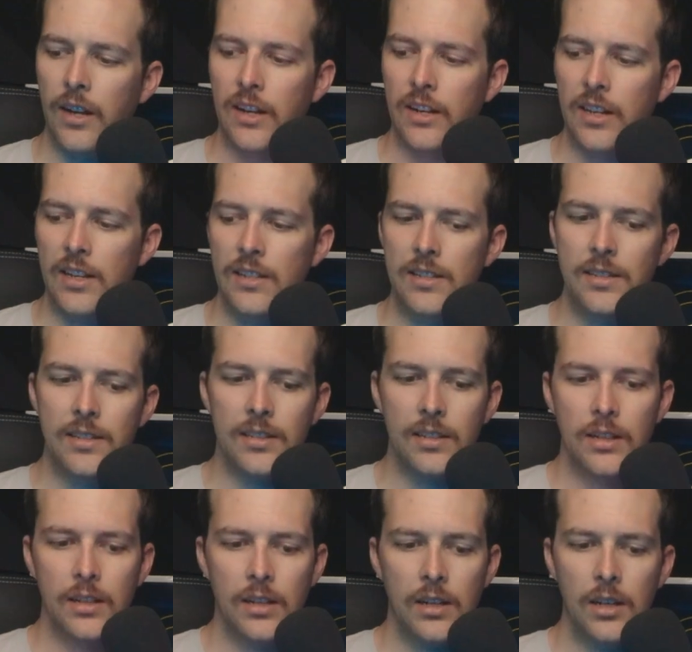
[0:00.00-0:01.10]
that it is
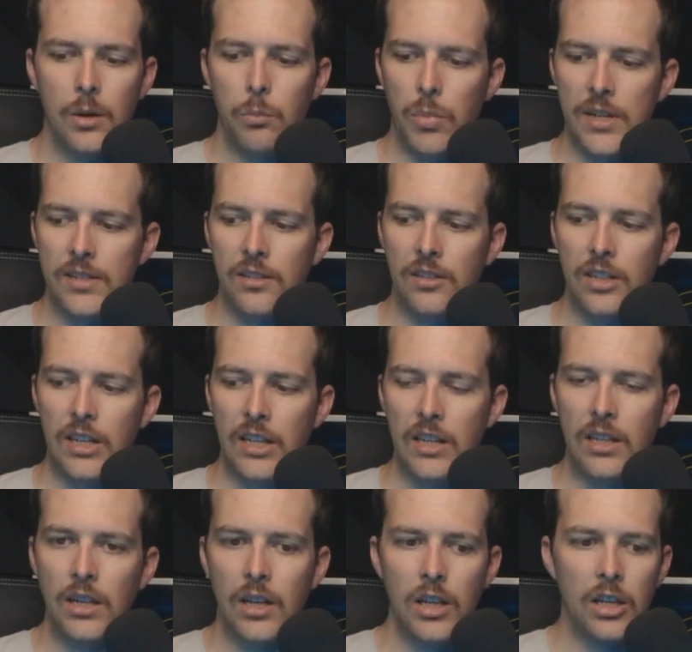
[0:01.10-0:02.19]

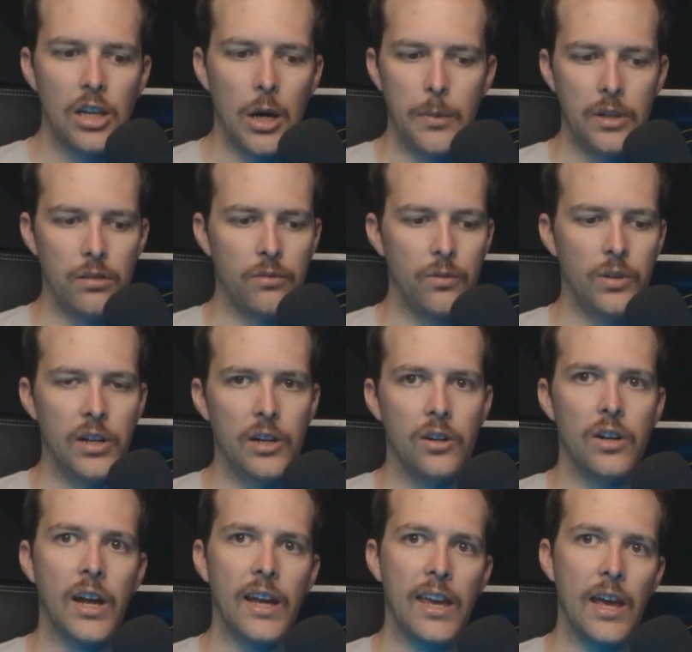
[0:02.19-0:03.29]
basically coming through
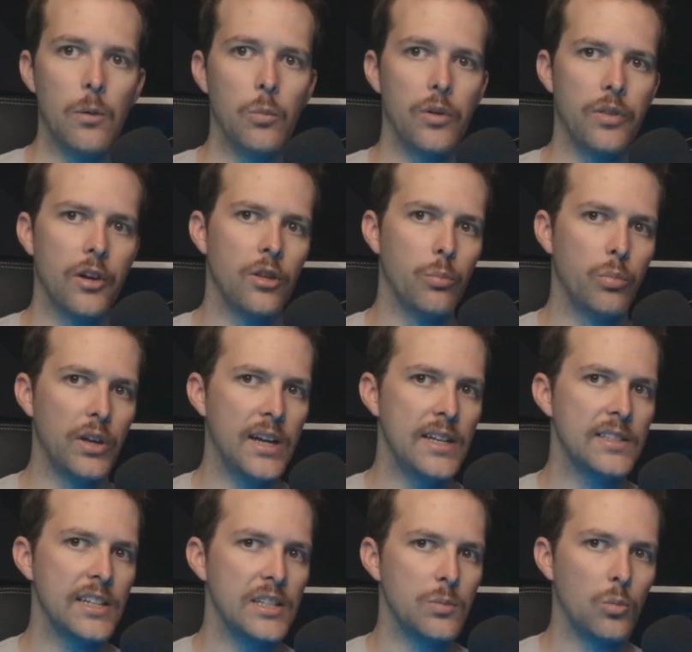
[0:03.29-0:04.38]
here. Again, with other
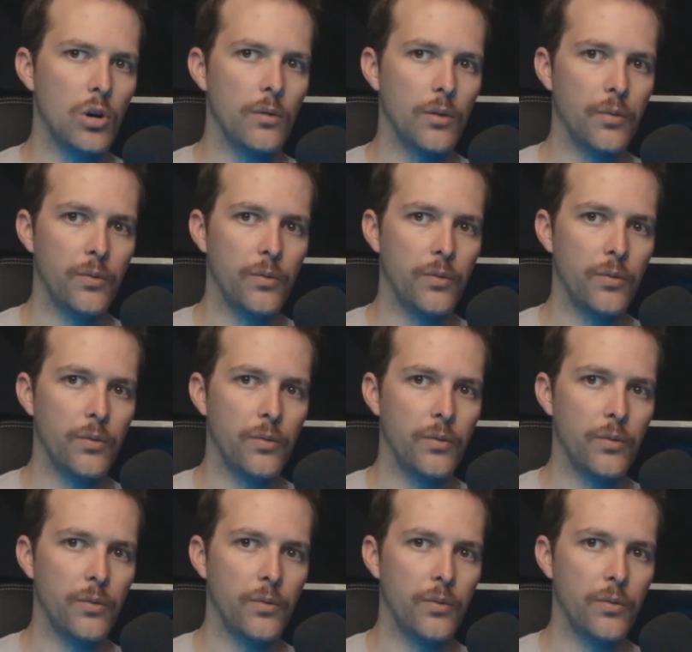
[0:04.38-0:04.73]
blades, it's more of a